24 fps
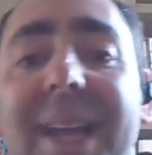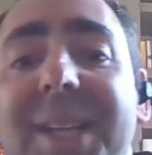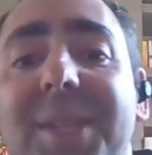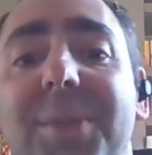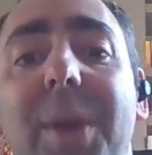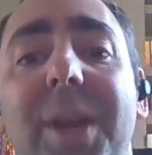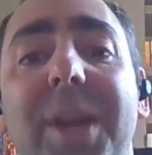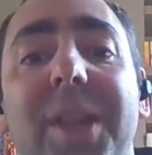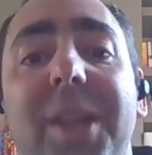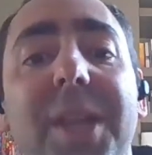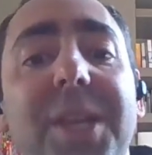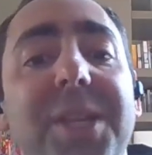it's
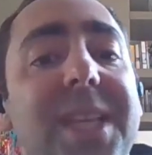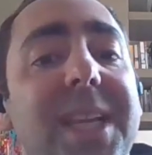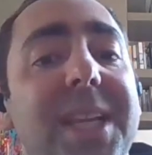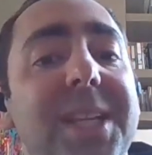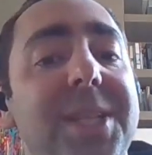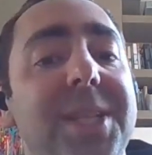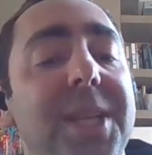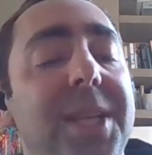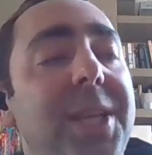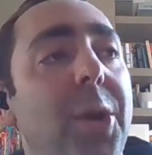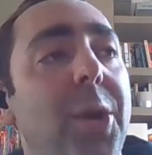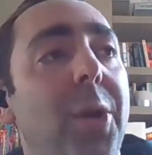one of those
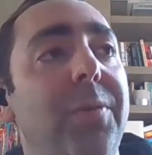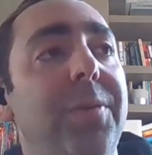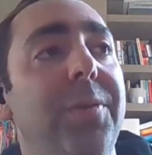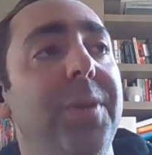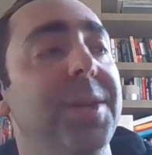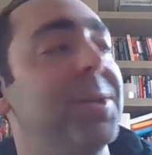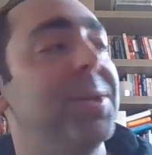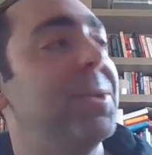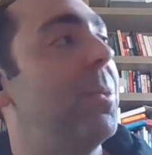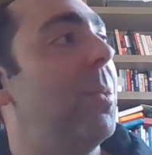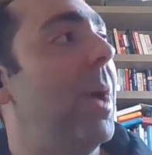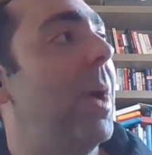things in the
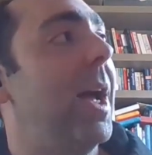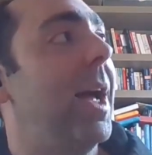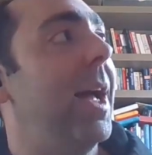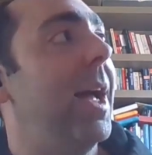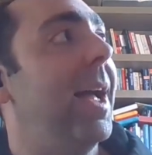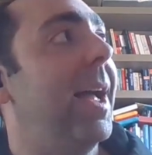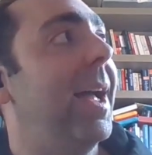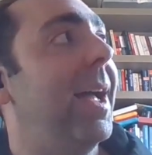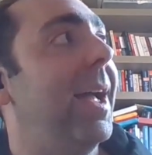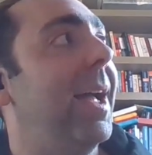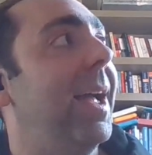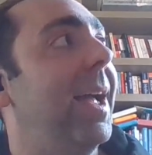office
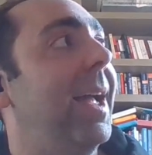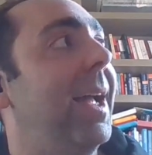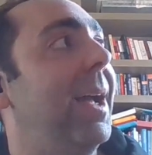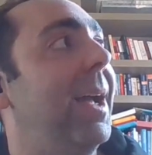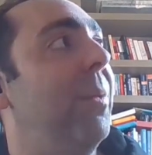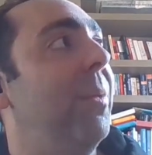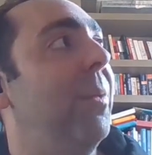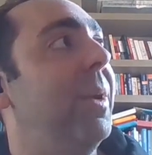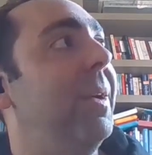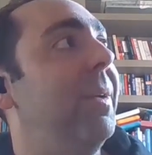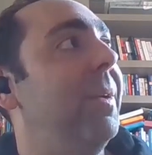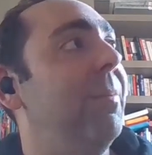where
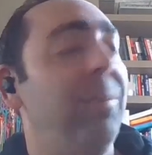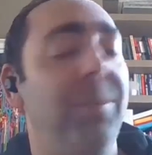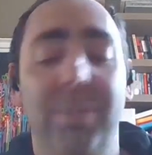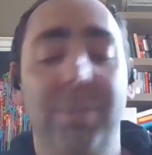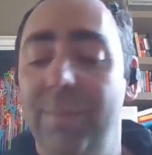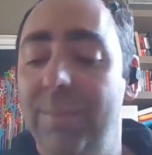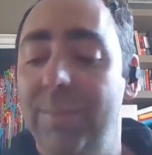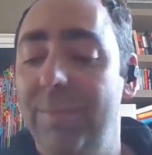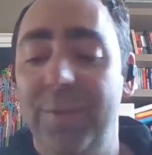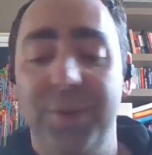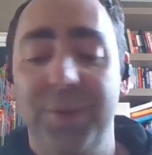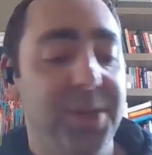we,
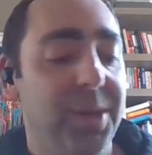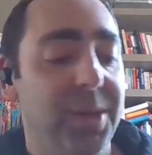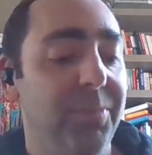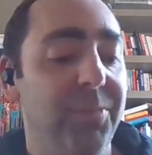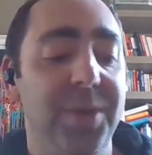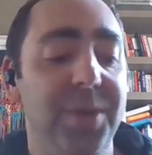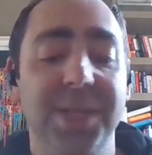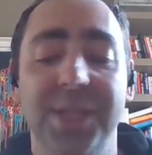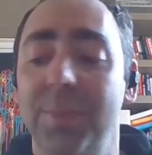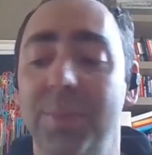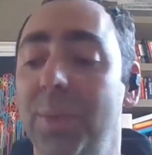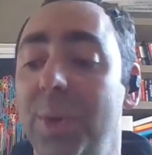for some
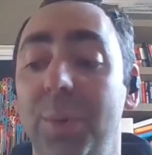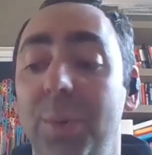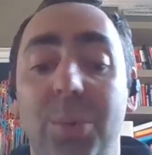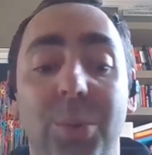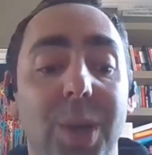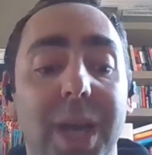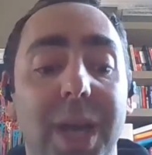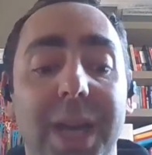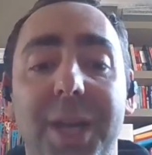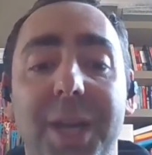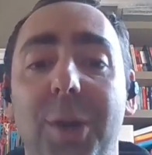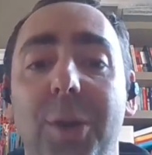reason, we
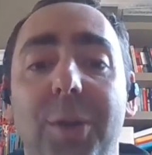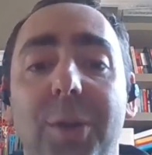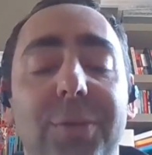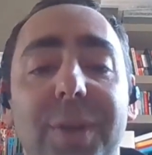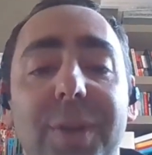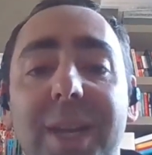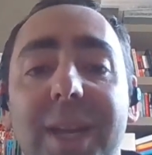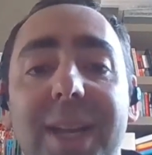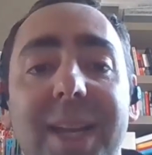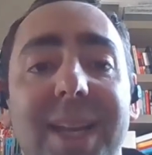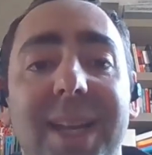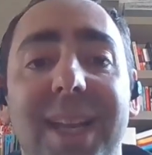all like
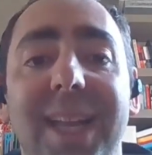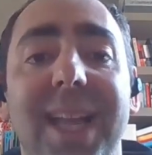coffee,